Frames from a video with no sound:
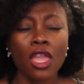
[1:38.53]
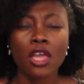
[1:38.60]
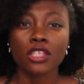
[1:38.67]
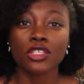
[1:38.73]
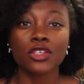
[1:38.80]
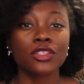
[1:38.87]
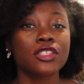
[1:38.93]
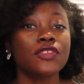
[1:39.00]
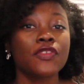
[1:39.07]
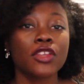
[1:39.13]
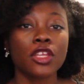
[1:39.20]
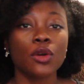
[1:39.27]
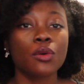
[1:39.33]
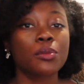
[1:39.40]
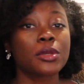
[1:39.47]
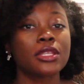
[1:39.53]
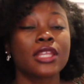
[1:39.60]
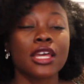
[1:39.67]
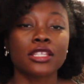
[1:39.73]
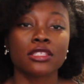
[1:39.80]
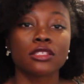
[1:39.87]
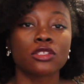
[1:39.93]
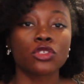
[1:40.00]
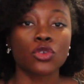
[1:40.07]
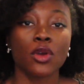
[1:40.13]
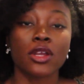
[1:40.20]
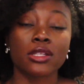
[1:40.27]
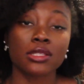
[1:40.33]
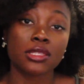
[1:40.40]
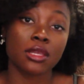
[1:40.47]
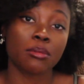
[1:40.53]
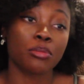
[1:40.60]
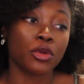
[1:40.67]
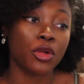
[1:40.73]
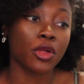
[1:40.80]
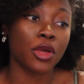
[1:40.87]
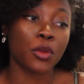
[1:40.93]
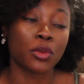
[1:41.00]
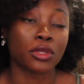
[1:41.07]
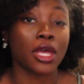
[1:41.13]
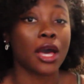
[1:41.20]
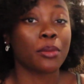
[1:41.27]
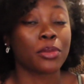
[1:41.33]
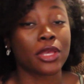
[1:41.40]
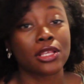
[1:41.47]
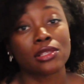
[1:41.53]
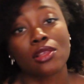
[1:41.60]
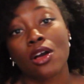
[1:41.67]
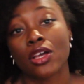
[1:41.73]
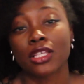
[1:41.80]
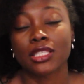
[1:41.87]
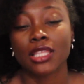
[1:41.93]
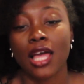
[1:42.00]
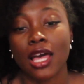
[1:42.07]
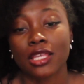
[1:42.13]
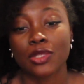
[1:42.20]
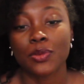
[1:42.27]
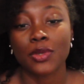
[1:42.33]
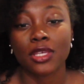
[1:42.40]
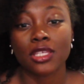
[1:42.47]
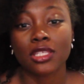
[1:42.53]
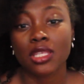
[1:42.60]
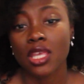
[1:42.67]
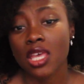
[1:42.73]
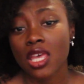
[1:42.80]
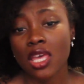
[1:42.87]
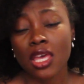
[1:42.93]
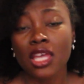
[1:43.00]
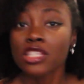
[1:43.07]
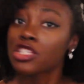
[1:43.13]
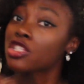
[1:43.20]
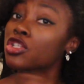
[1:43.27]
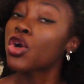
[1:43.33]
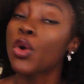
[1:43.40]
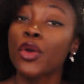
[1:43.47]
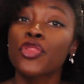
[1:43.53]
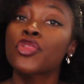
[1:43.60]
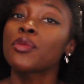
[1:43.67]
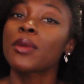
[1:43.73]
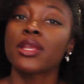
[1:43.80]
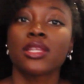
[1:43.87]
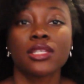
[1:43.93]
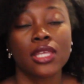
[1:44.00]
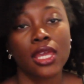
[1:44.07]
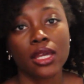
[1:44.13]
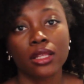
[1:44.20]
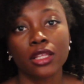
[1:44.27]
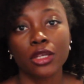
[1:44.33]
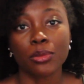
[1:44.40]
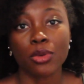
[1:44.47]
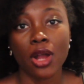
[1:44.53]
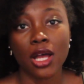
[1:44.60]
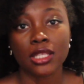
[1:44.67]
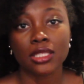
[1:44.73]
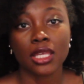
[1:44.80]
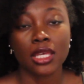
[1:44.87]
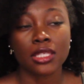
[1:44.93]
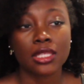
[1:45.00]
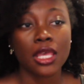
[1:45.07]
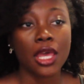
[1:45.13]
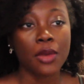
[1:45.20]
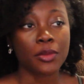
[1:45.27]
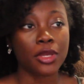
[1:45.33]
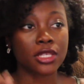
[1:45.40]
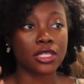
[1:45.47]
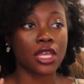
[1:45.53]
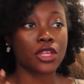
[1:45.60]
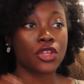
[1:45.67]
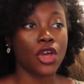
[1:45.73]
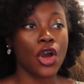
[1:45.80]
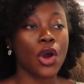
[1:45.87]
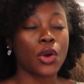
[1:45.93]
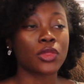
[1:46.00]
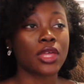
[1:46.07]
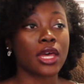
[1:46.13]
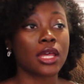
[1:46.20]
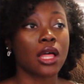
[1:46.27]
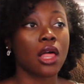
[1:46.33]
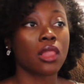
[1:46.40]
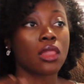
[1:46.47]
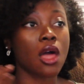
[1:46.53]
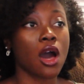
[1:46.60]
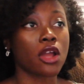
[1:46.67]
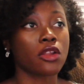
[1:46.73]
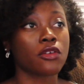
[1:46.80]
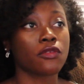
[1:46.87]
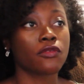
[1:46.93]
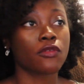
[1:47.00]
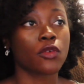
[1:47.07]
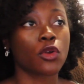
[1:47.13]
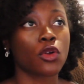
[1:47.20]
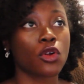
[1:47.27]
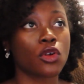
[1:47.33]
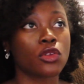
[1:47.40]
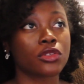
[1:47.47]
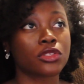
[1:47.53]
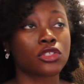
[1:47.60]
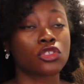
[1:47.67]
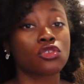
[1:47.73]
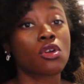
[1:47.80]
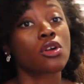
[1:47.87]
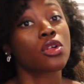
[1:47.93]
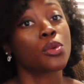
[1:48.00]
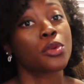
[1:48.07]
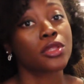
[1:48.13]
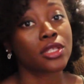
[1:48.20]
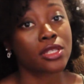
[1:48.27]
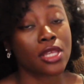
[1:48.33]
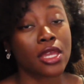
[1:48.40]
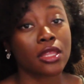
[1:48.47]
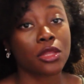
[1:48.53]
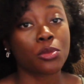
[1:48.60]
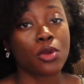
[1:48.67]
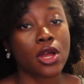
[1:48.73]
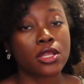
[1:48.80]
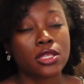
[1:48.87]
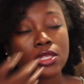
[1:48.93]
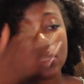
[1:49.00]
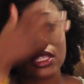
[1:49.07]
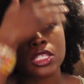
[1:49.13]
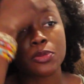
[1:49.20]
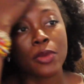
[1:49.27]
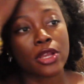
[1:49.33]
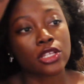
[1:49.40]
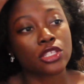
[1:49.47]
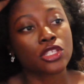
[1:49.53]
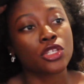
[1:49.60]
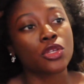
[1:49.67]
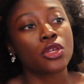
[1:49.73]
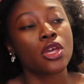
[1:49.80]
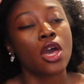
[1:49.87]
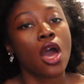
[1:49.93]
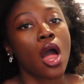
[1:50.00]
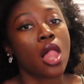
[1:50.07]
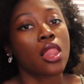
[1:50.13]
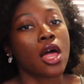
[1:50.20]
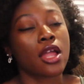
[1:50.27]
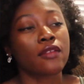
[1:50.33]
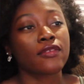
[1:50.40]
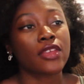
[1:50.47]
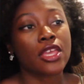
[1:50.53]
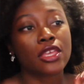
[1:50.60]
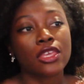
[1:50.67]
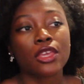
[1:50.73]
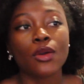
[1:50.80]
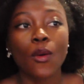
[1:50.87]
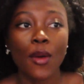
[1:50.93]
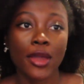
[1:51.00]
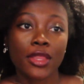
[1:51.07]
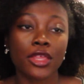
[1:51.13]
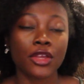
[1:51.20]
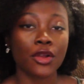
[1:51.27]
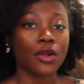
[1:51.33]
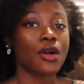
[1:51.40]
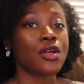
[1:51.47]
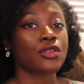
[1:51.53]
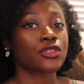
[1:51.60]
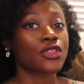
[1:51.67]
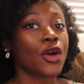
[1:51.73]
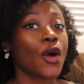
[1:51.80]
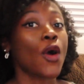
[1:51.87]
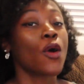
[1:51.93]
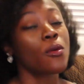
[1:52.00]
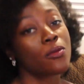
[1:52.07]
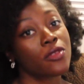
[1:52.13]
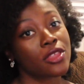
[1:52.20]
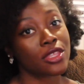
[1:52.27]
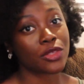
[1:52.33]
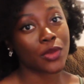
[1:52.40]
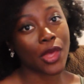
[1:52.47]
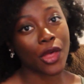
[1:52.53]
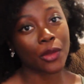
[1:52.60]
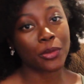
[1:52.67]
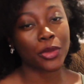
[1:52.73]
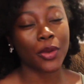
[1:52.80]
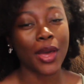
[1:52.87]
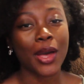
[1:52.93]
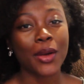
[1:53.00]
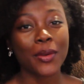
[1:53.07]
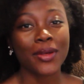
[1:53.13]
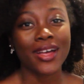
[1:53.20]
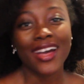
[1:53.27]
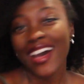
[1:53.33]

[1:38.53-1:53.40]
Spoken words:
So this video will be nice and short and simple. It will not be as long as last week's. Just going through my detangling process because I know that a lot of girls struggle with the detangling process, especially a lot of kinky, coily girls. So hopefully this will help you out.